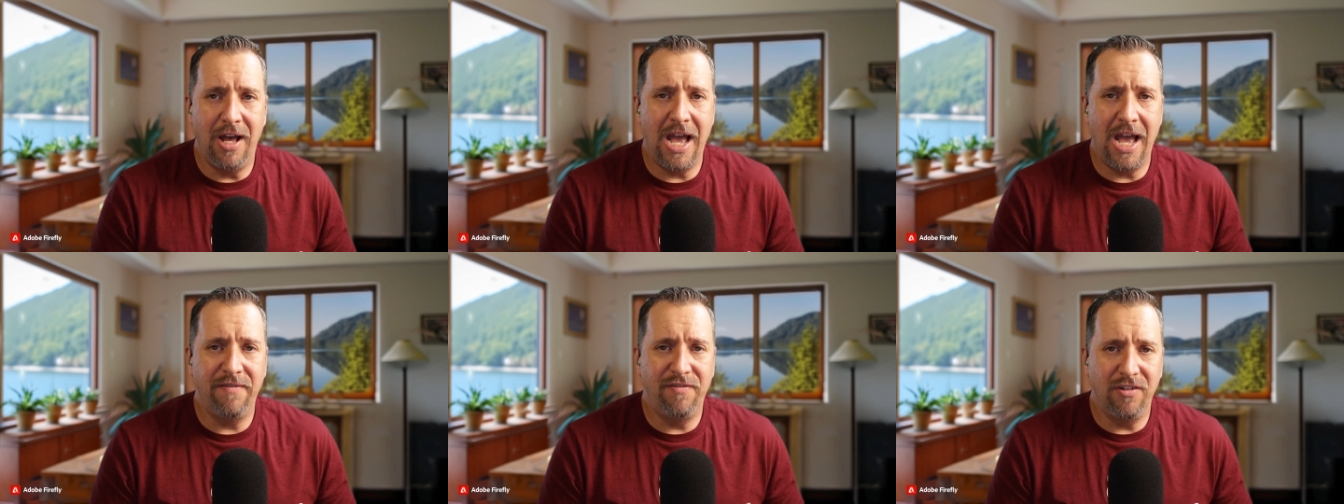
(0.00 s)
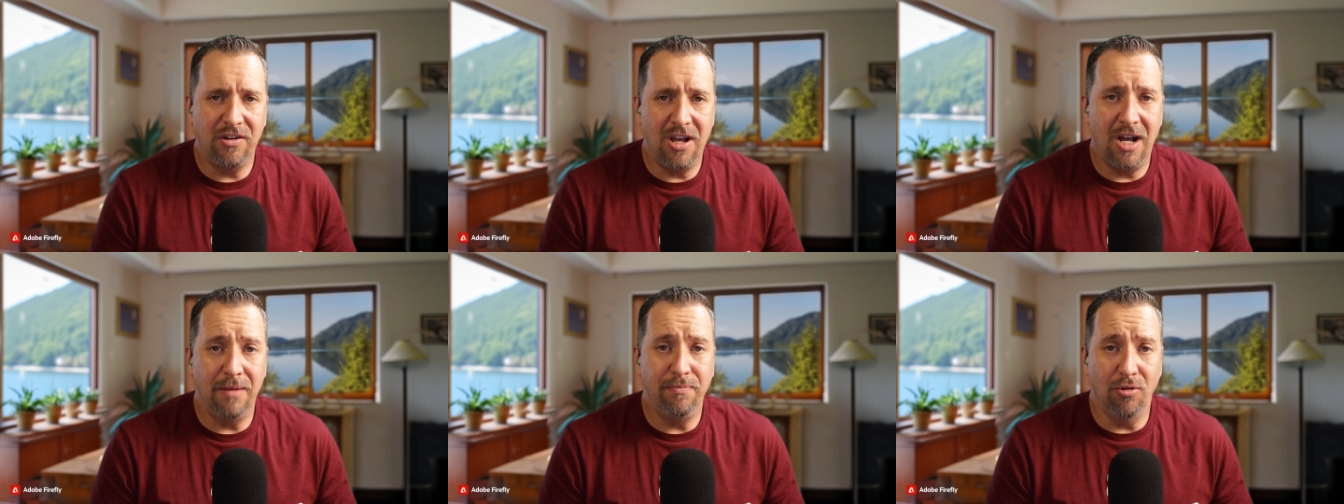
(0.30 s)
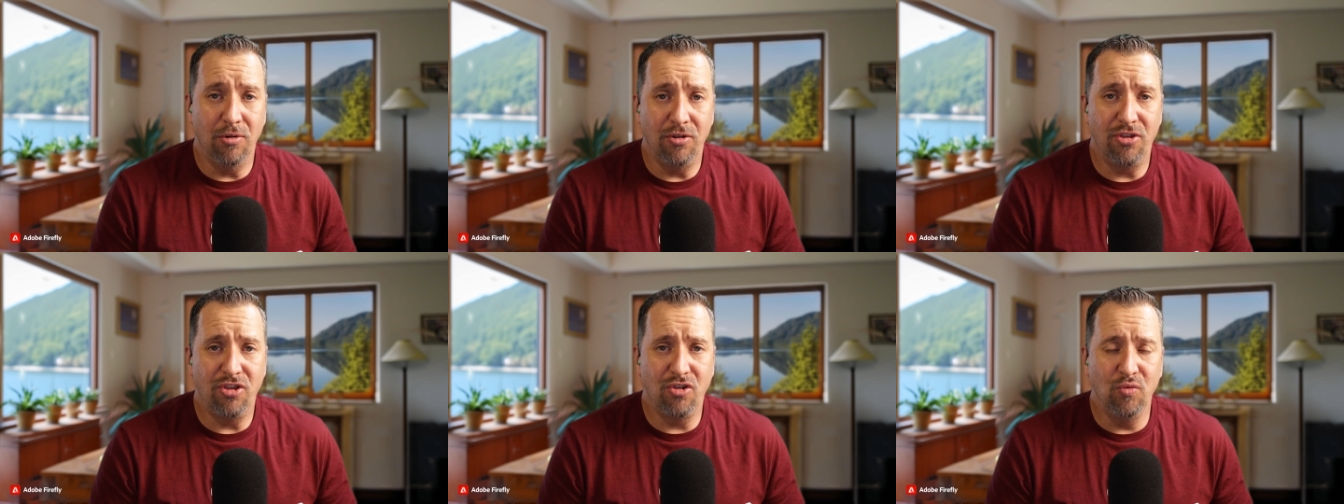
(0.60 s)
half a cup
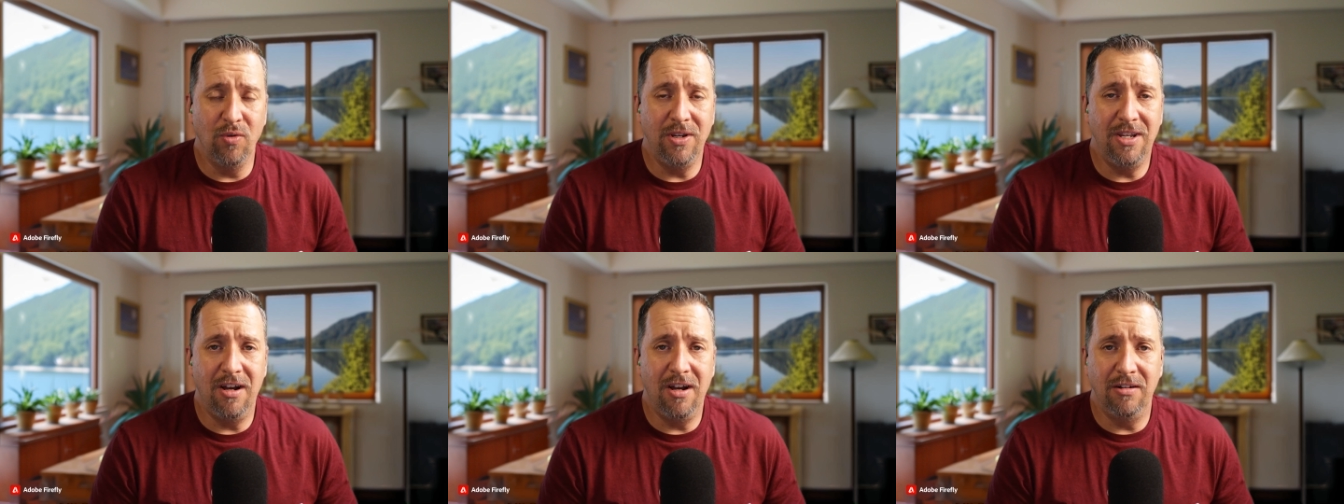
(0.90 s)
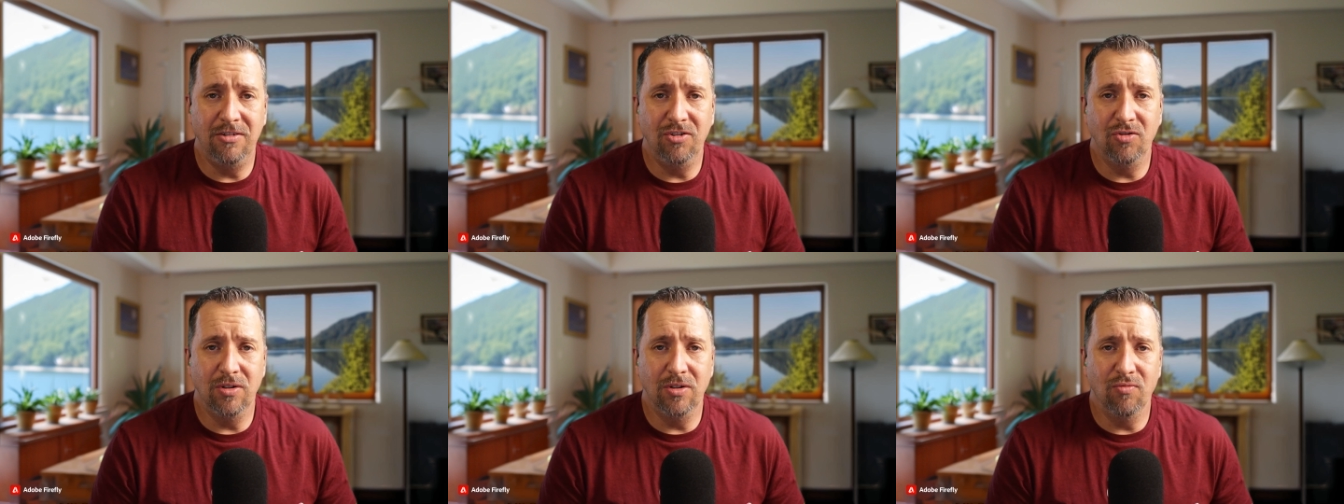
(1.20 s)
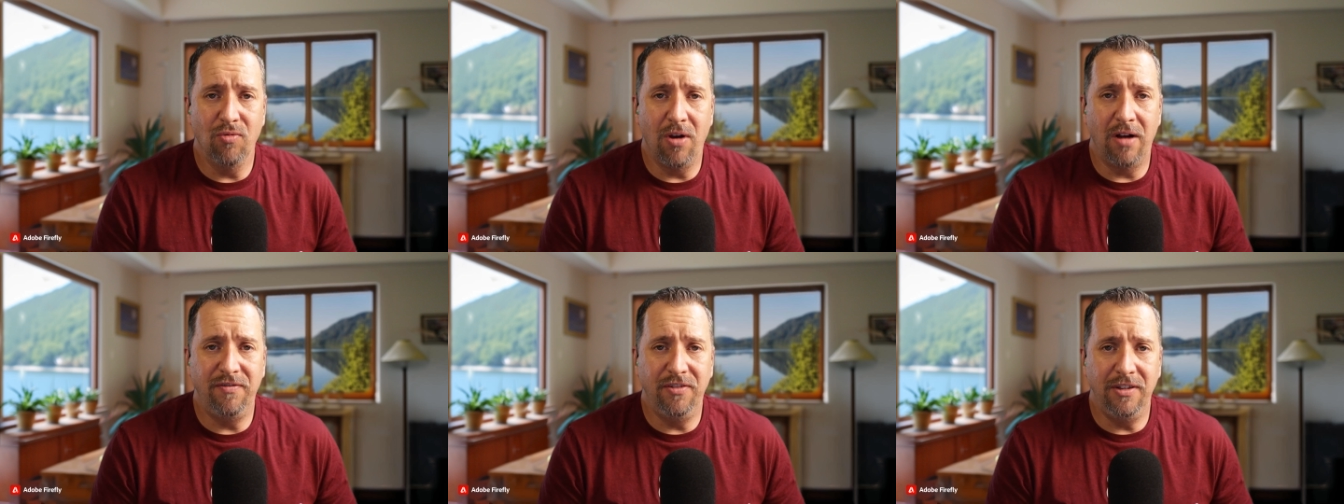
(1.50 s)
or
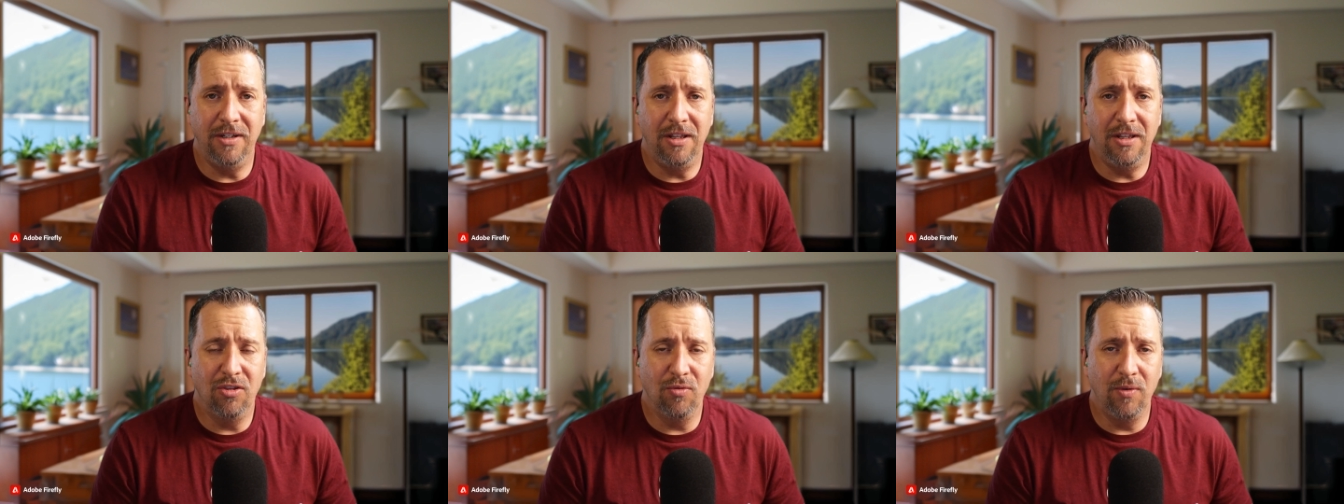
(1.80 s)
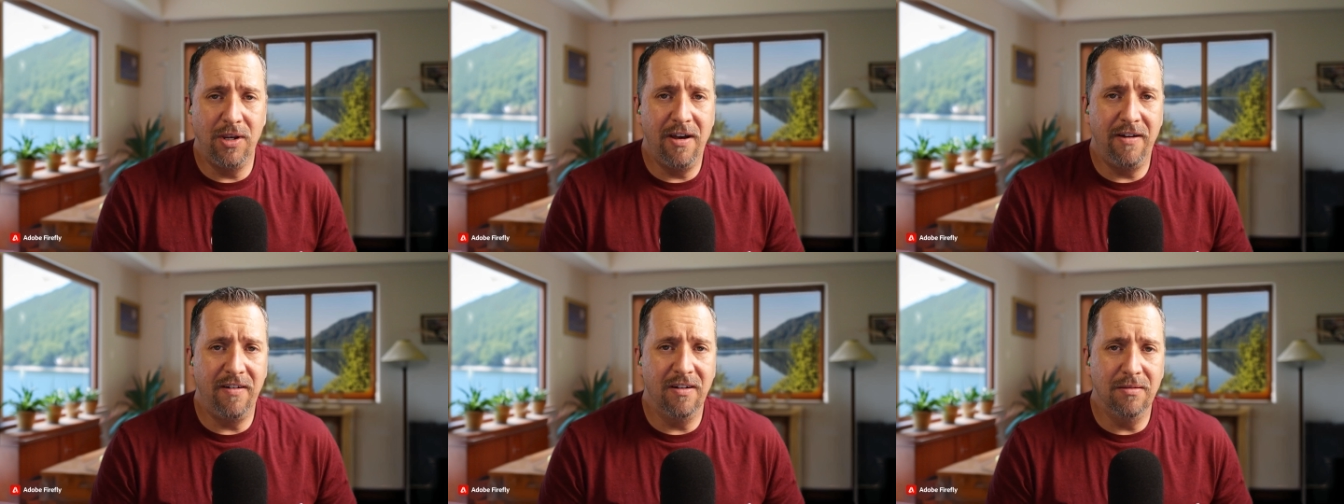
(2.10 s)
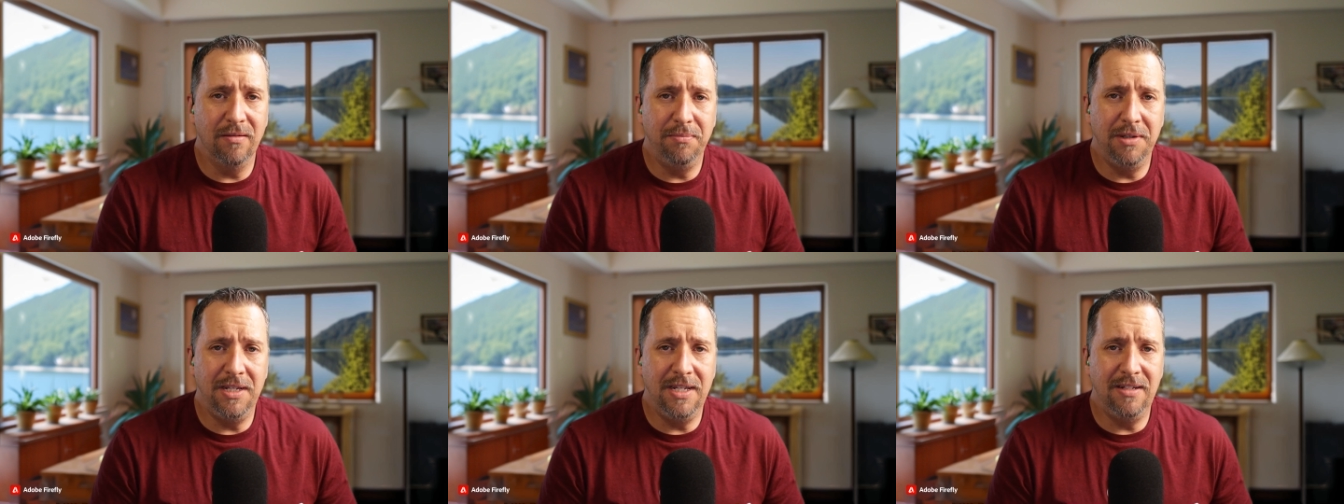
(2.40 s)
300 roughly
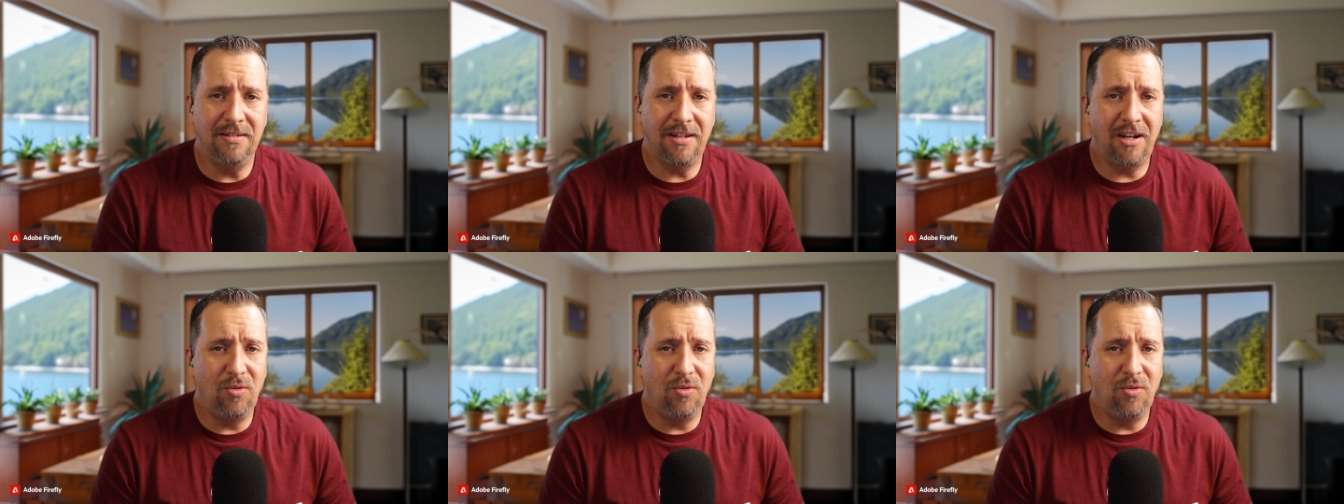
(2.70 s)
300 bees.